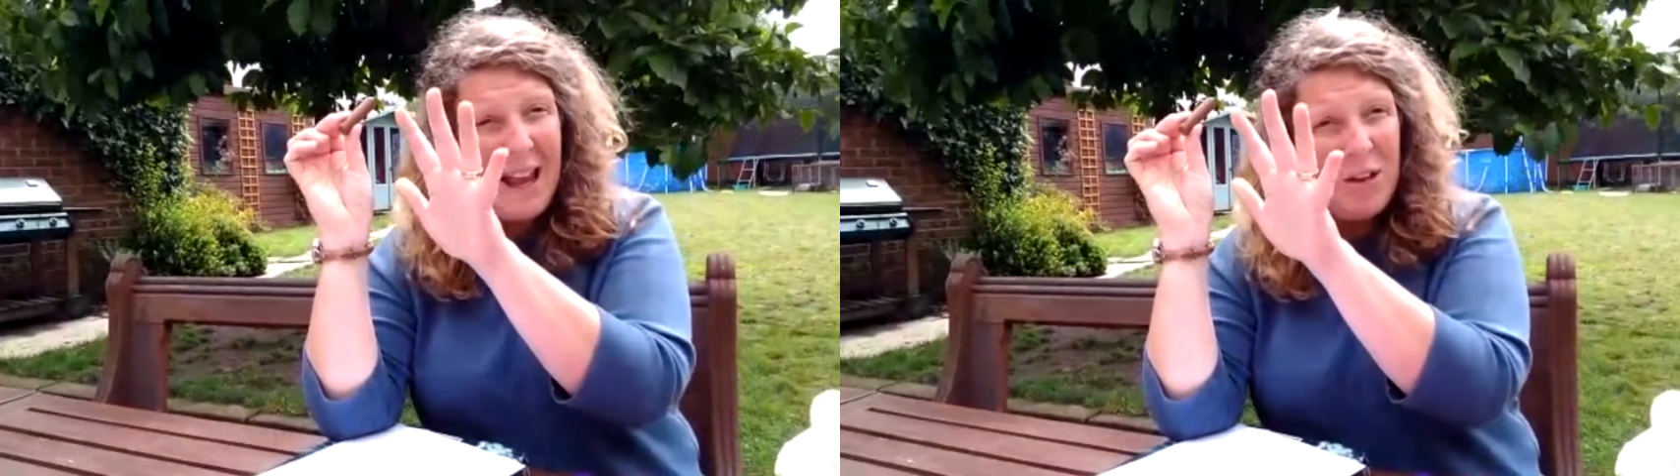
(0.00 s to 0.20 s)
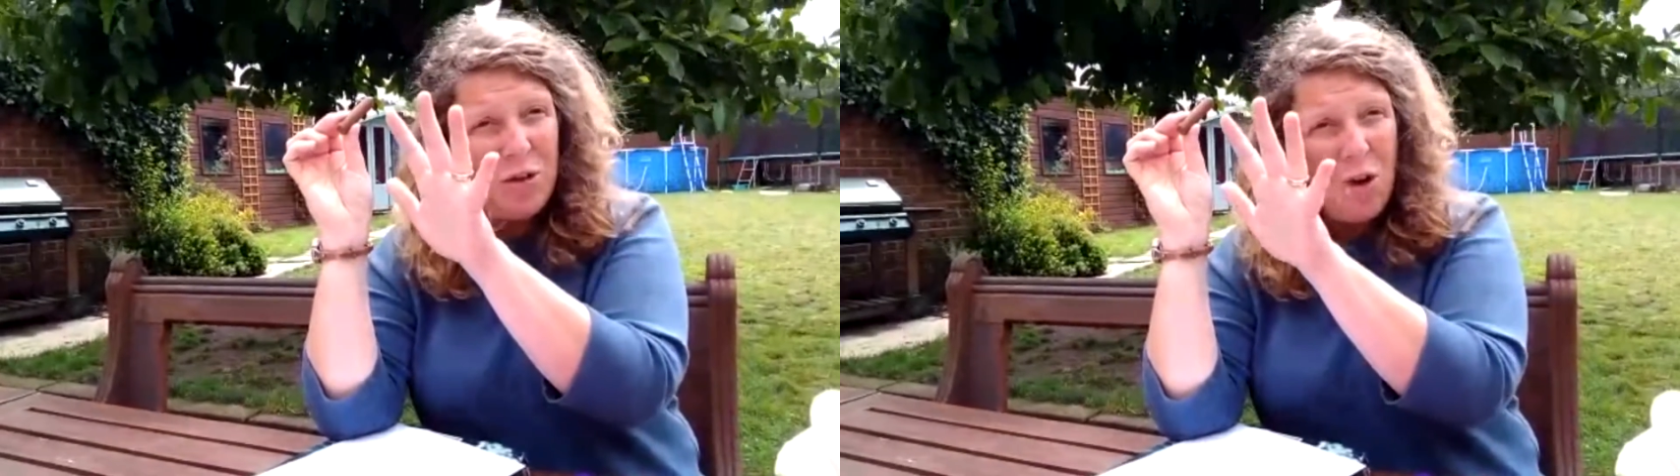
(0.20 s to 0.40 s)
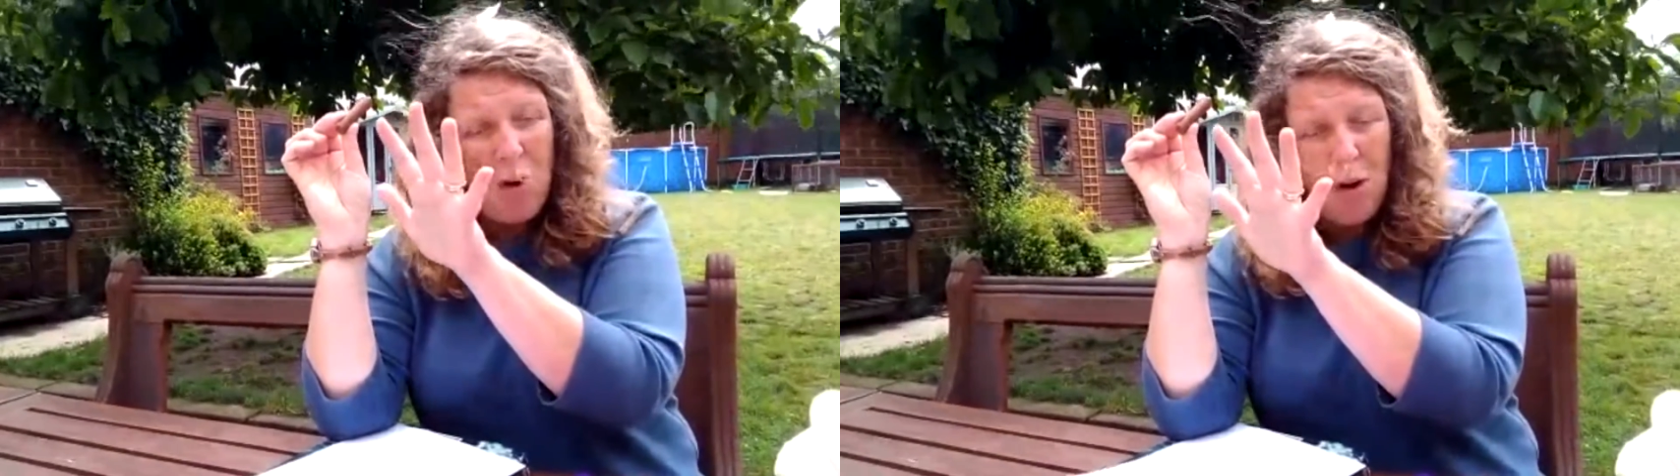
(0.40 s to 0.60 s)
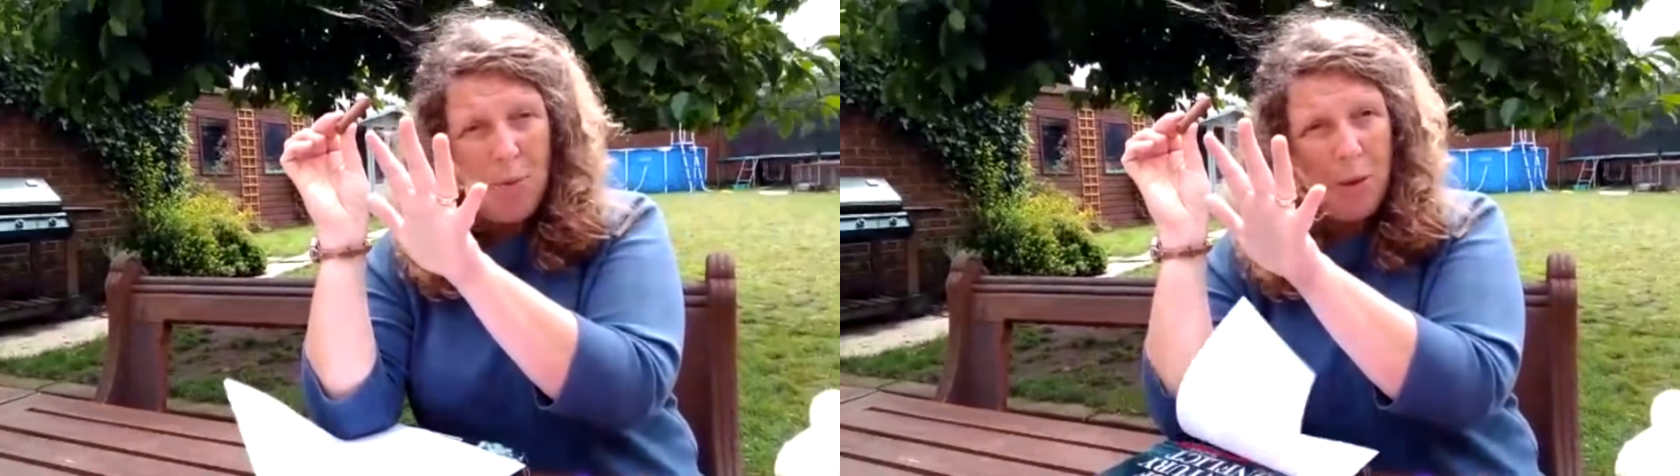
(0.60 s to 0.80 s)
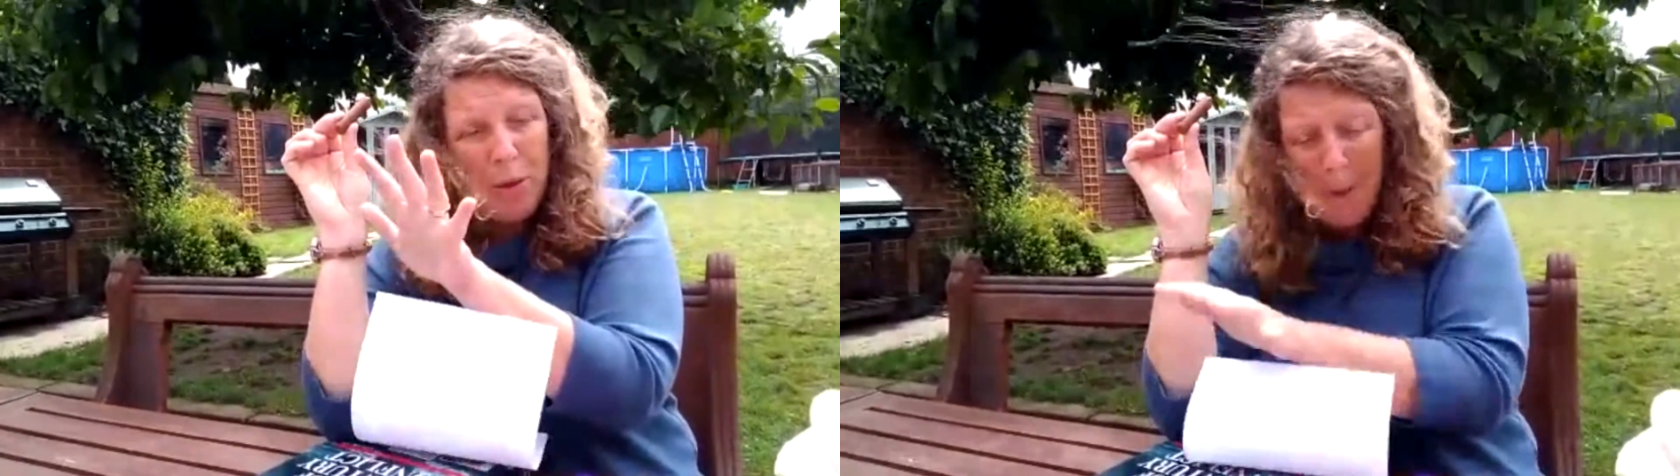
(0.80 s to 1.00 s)
and your
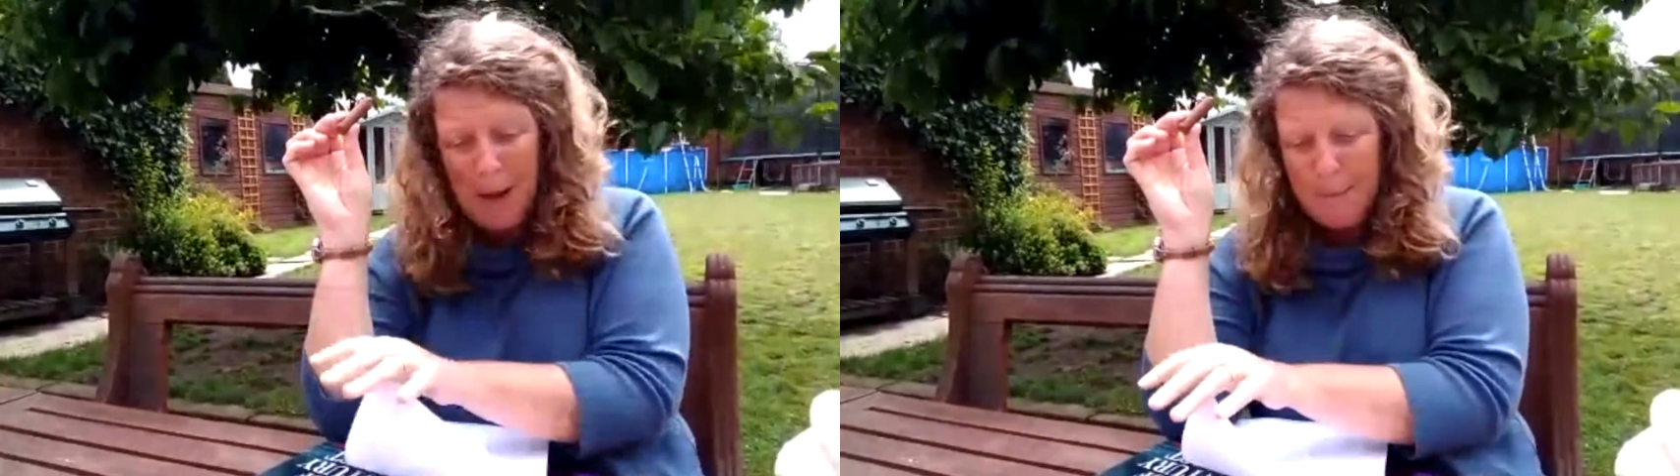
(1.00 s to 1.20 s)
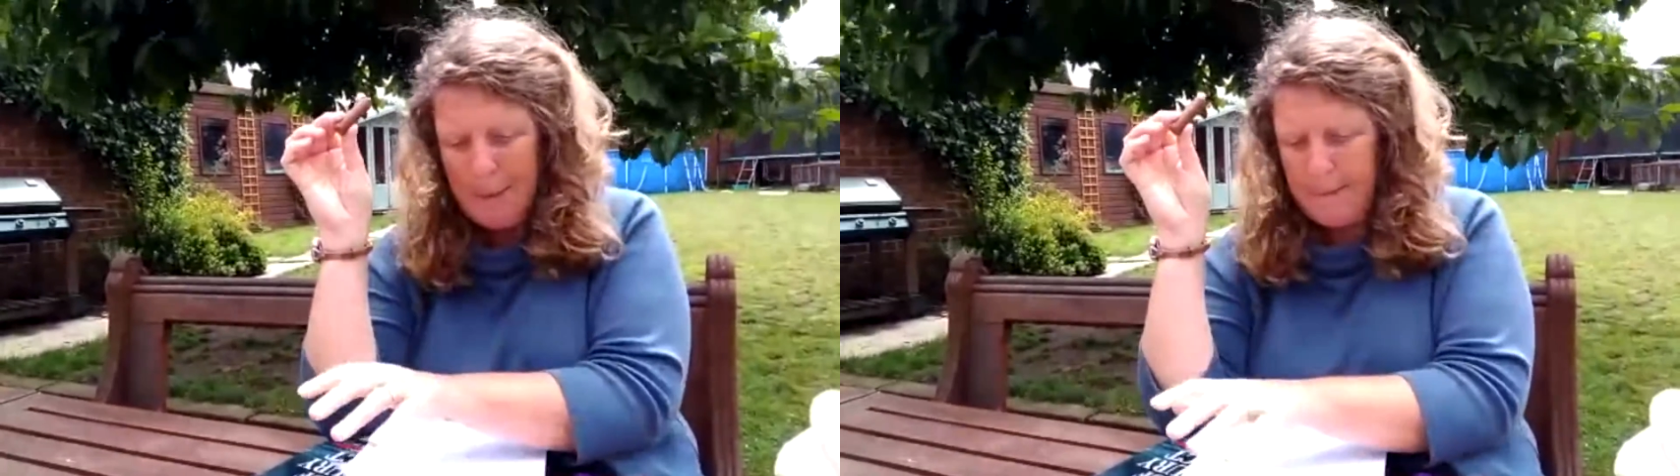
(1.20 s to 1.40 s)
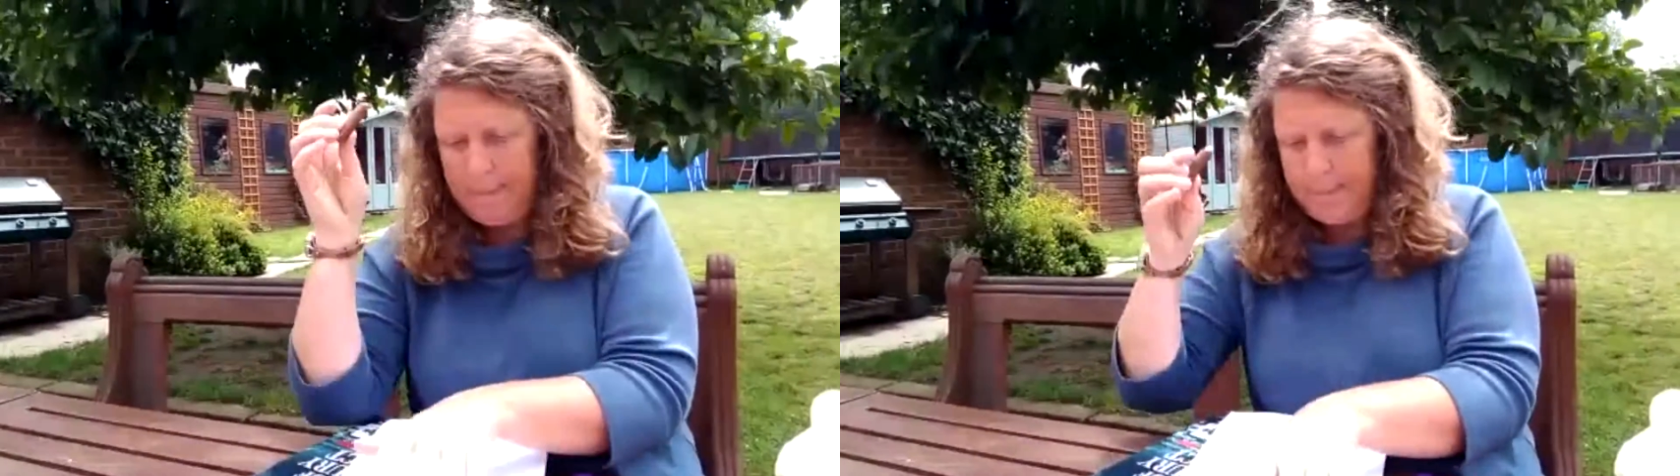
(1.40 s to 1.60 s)
arm on the paper.